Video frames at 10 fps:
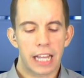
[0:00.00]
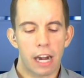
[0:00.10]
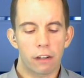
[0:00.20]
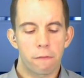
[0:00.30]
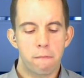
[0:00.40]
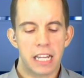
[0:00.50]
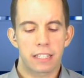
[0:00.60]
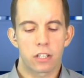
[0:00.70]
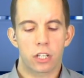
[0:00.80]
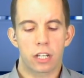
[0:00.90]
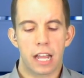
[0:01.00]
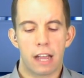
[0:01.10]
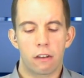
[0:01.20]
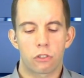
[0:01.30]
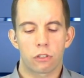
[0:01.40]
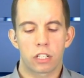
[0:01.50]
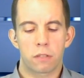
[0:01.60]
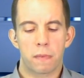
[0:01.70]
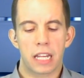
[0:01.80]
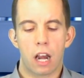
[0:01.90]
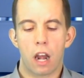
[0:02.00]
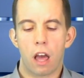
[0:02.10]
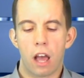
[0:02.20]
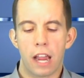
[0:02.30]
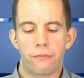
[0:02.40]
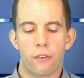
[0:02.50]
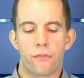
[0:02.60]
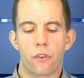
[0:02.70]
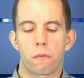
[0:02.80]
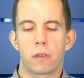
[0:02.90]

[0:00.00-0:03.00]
Gareth Messenger now joins me live from